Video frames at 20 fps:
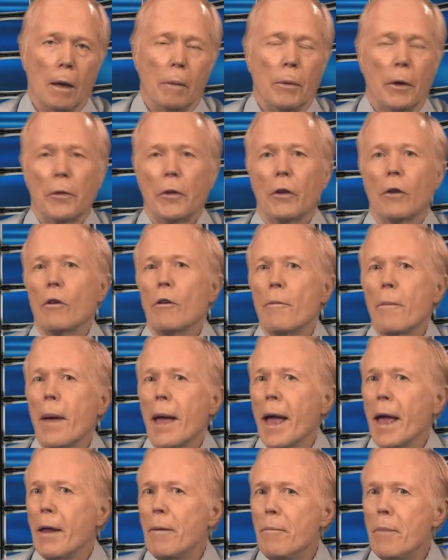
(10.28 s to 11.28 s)
But there are
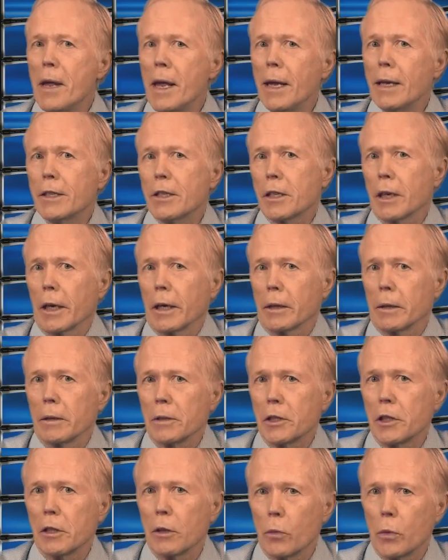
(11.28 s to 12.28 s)
man-made
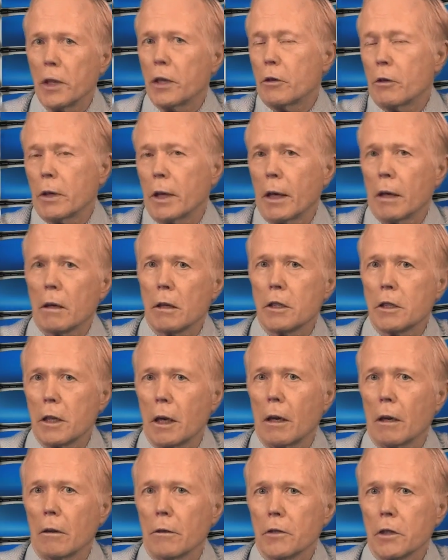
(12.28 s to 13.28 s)
cycles that we create
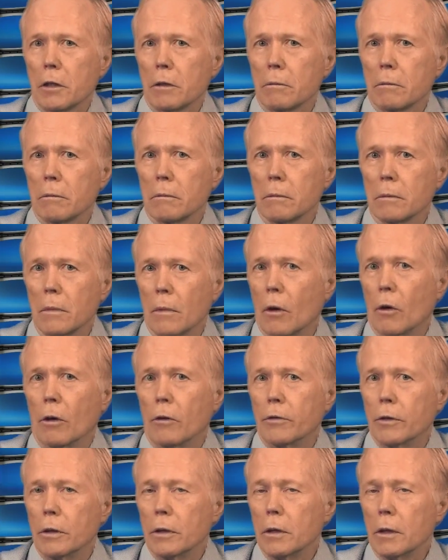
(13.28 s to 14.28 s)
ourselves
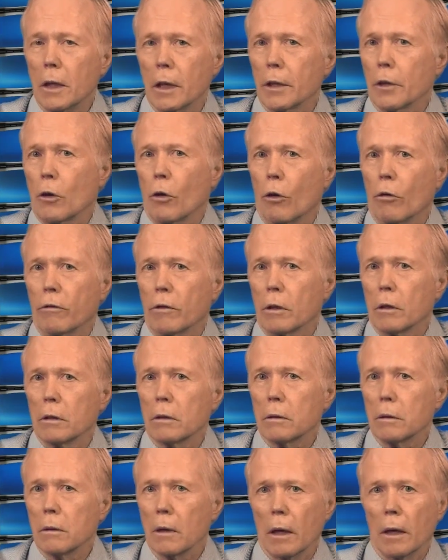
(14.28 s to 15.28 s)
over and
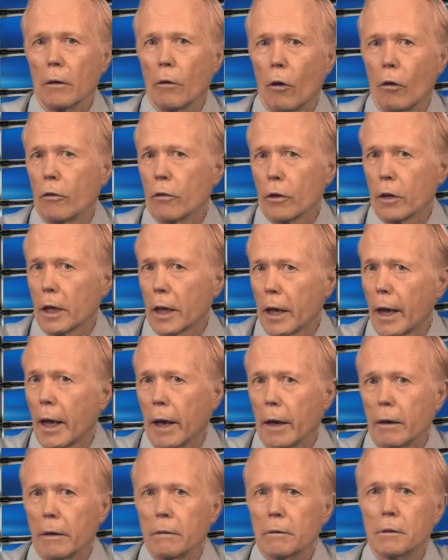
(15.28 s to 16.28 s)
over and over
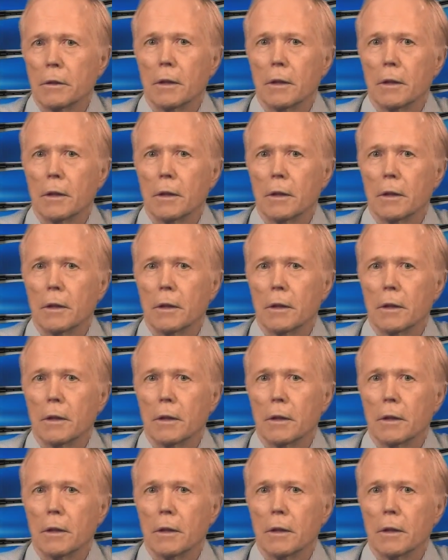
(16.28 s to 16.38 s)
again.